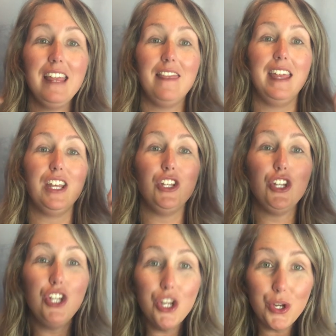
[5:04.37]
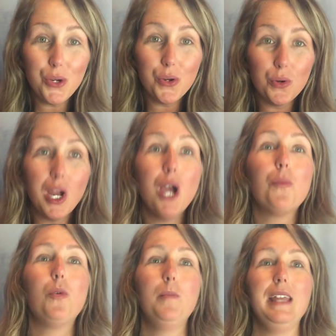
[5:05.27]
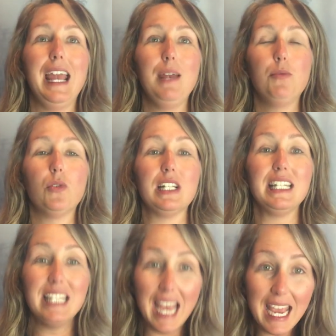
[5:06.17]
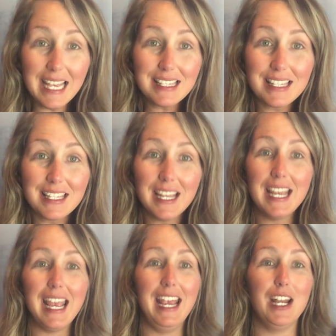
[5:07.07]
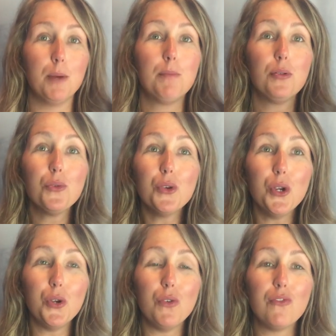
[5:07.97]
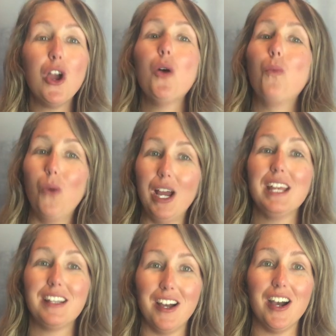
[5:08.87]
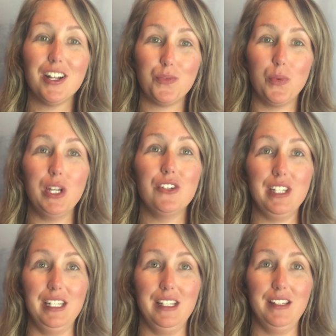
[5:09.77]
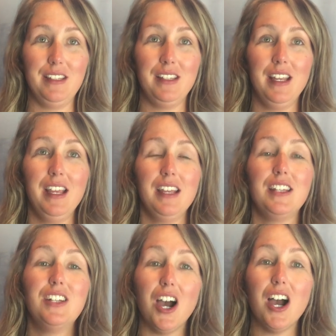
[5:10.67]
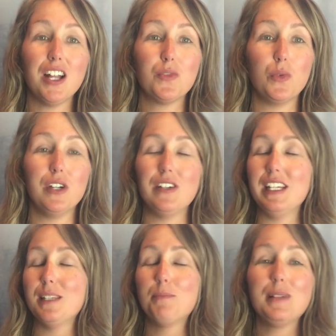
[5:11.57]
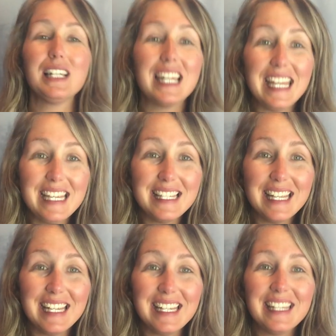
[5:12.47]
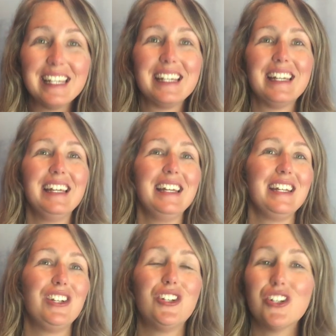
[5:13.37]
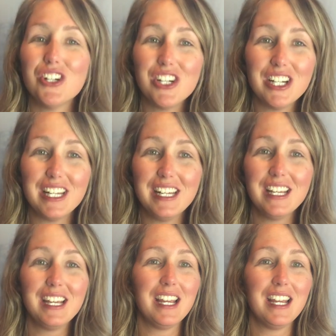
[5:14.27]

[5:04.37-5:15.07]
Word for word: then you will be able to test and approve what God's will is. God's will is pleasing, good,